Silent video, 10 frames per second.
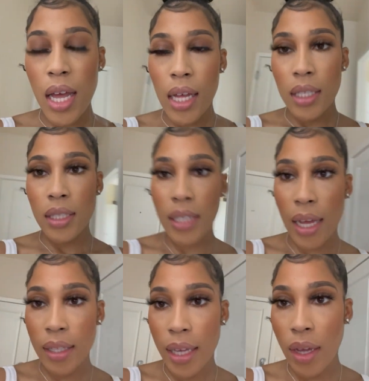
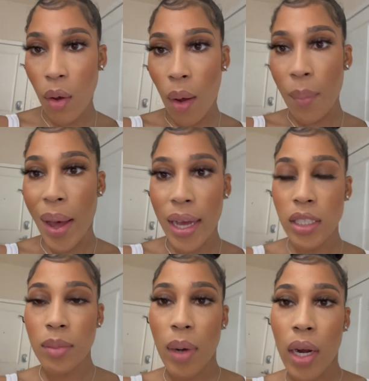sell it on
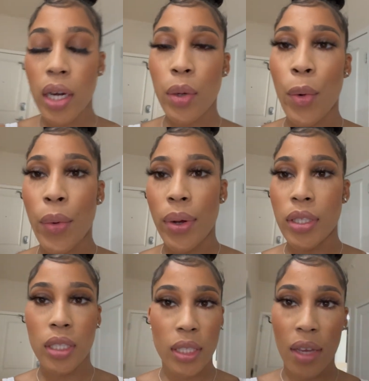Poshmark or
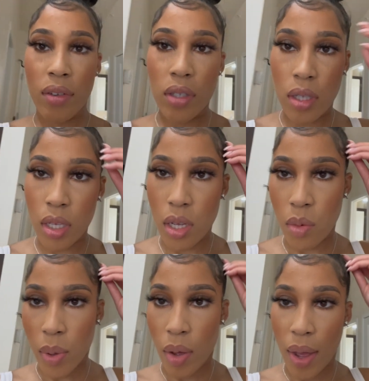just give it to the
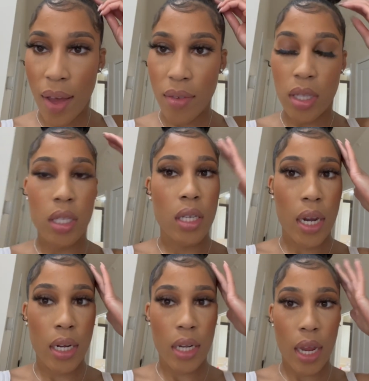Goodwill. I haven't
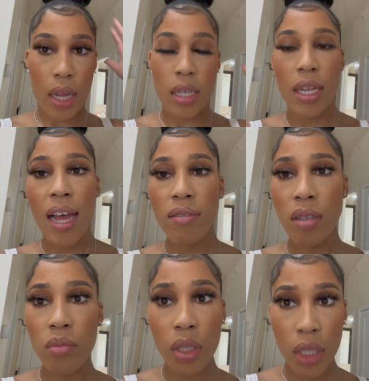decided yet because I have
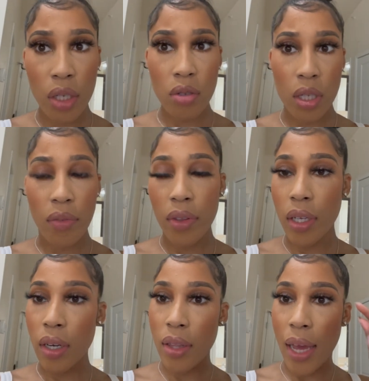some really cute stuff in
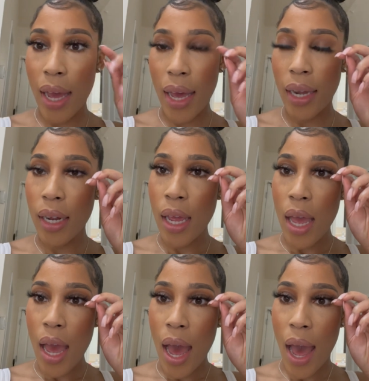there that
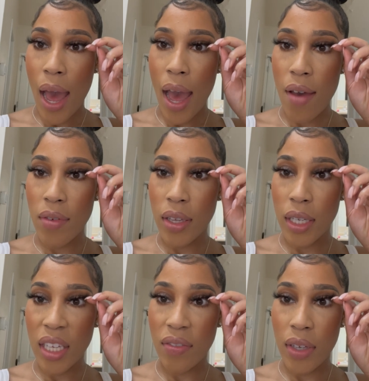I haven't
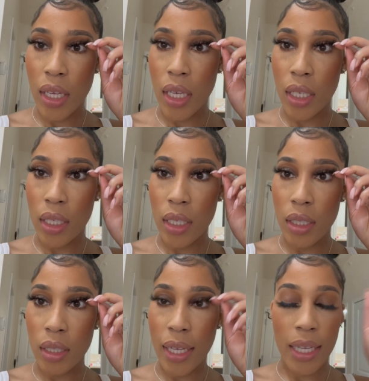even,
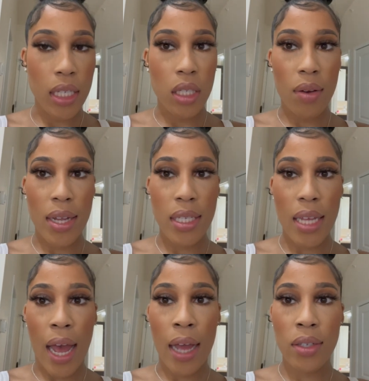like it still has
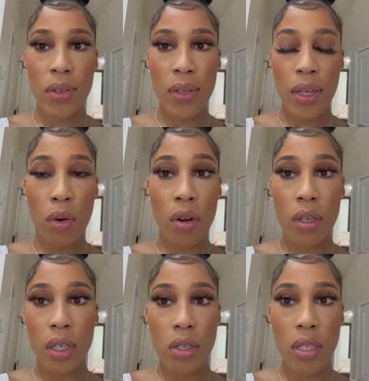tags on it, or
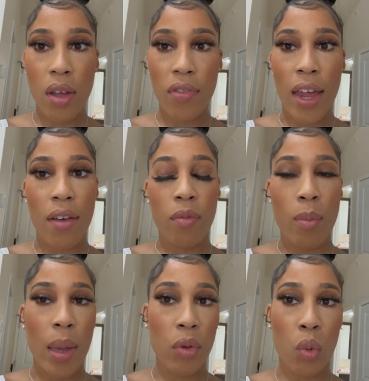there's stuff that I've
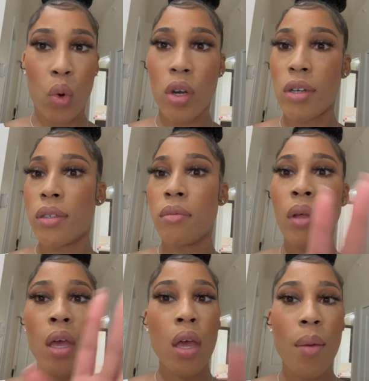maybe worn
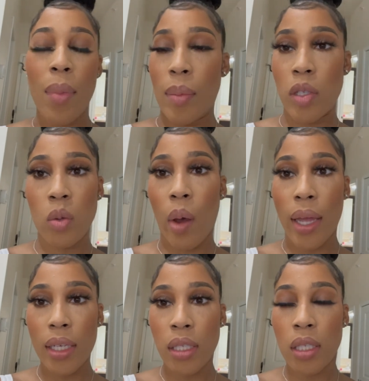maybe
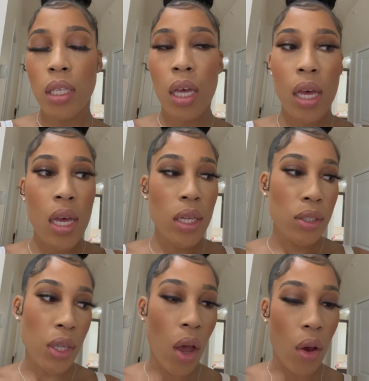twice.
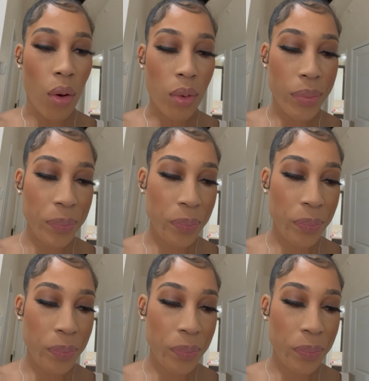So,